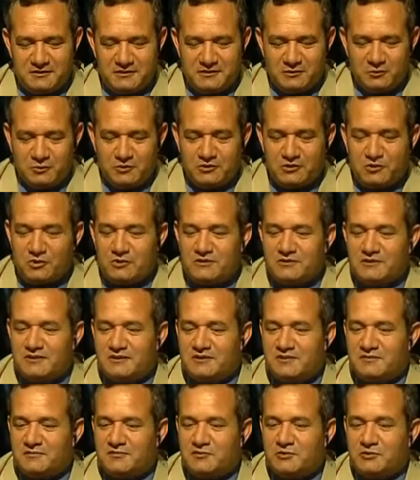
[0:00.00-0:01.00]
we got
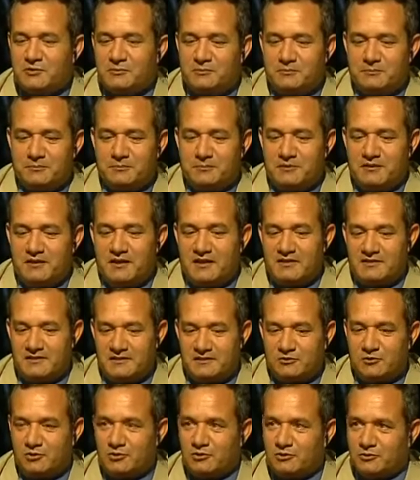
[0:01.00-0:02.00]
this from, as I
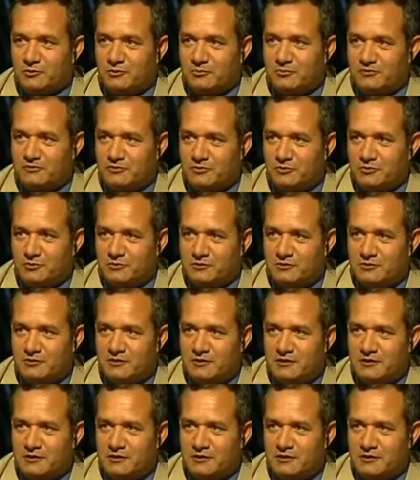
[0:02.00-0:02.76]
told you before,